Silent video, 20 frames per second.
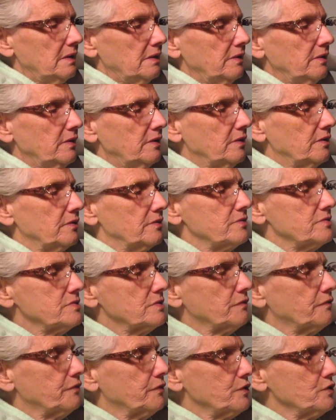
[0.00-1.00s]
And here is
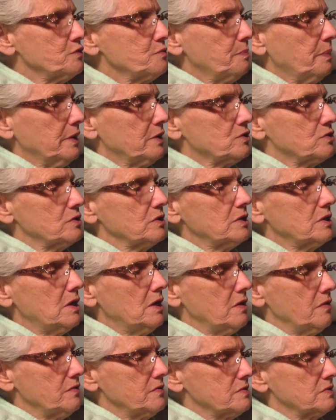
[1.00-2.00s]
the first page. Look at
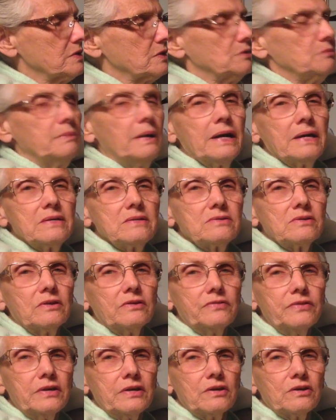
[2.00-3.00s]
all these little mice.
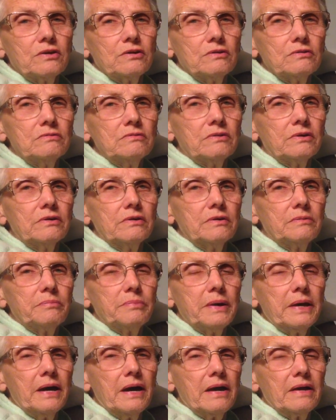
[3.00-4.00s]
Aren't they cute? They're in
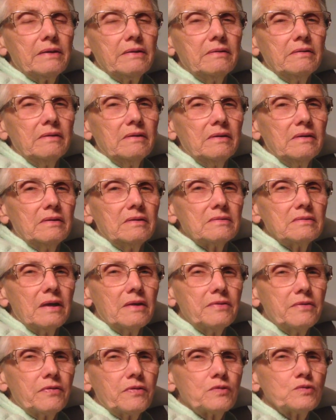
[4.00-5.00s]
bed.
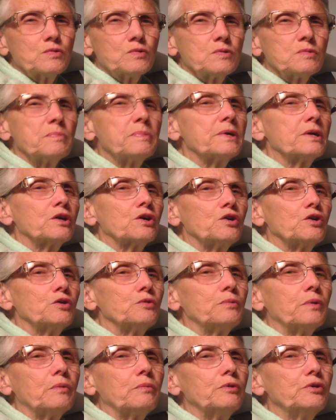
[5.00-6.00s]
I thought this would be a
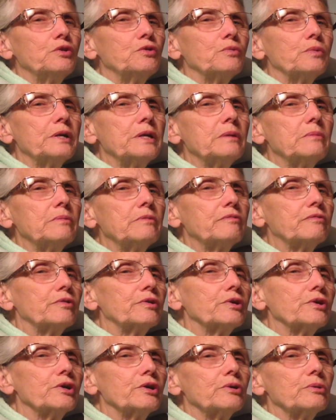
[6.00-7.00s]
good one when you read it
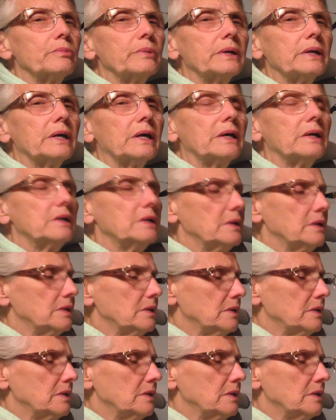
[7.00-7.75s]
before you go to bed.